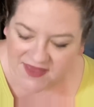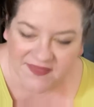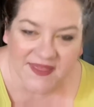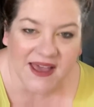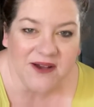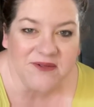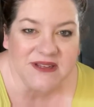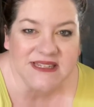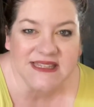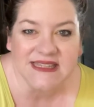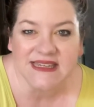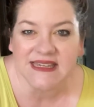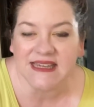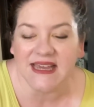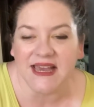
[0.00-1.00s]
that was
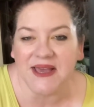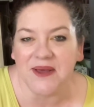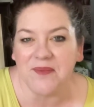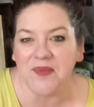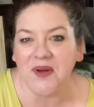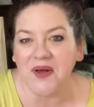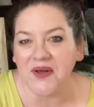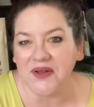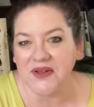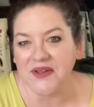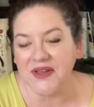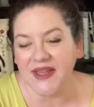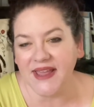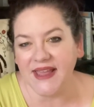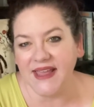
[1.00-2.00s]
the
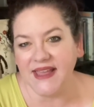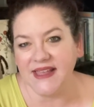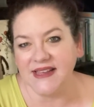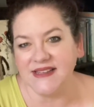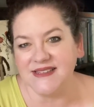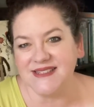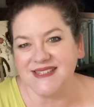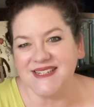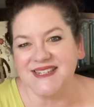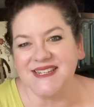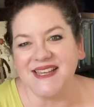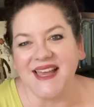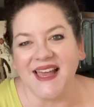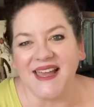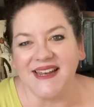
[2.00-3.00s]
haul and
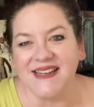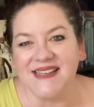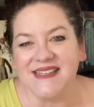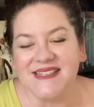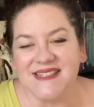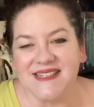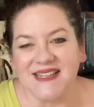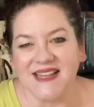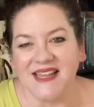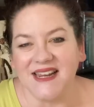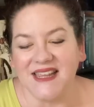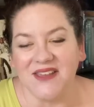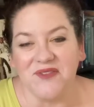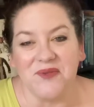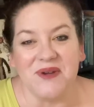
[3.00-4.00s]
Stitchy Kindness. A lot
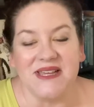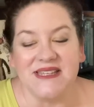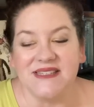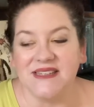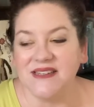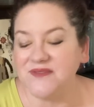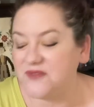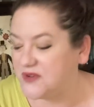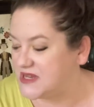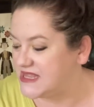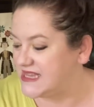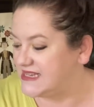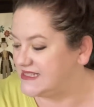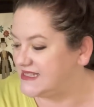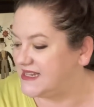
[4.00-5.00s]
of giveaways and free
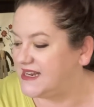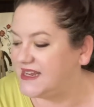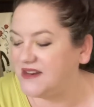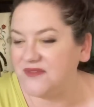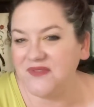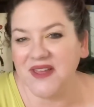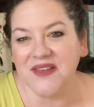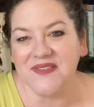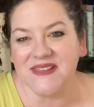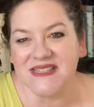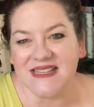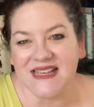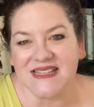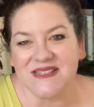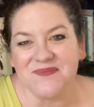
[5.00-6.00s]
things that I had found
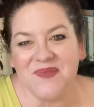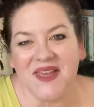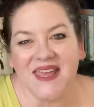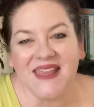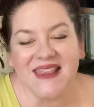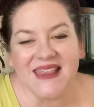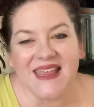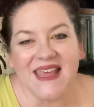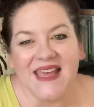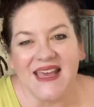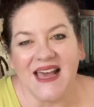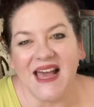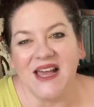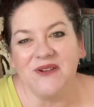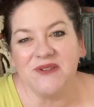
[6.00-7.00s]
this last month.
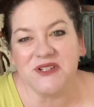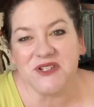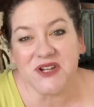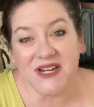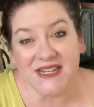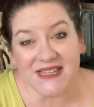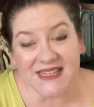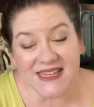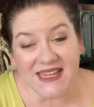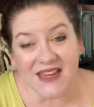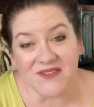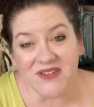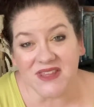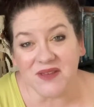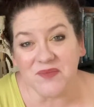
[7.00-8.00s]
I will try to link
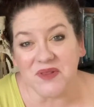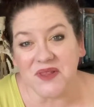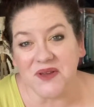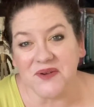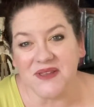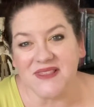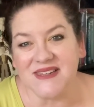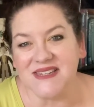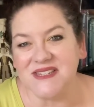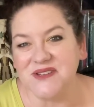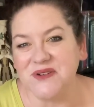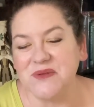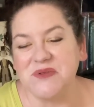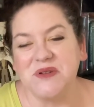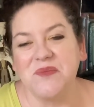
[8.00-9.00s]
everything below in the
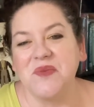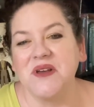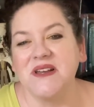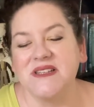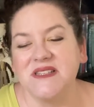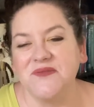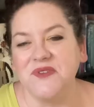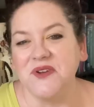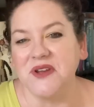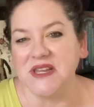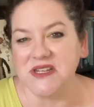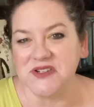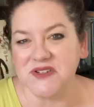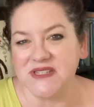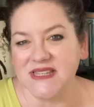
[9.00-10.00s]
description box if you're
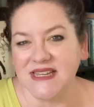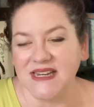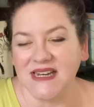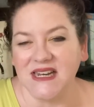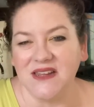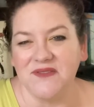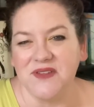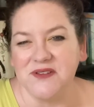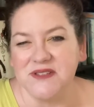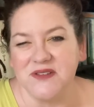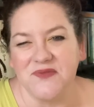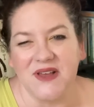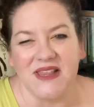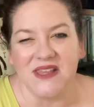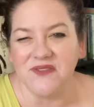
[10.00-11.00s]
interested in any of those.
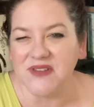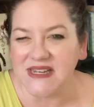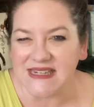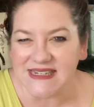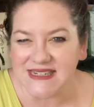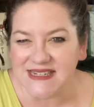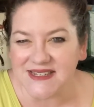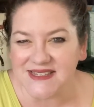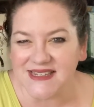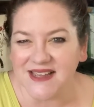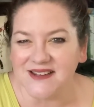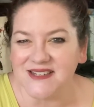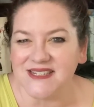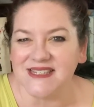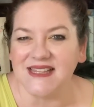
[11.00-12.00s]
If I leave any details
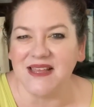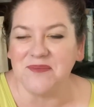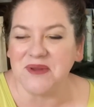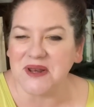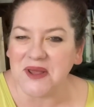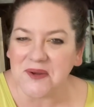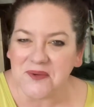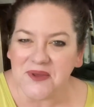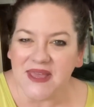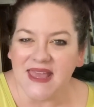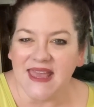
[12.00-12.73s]
out, just let me know,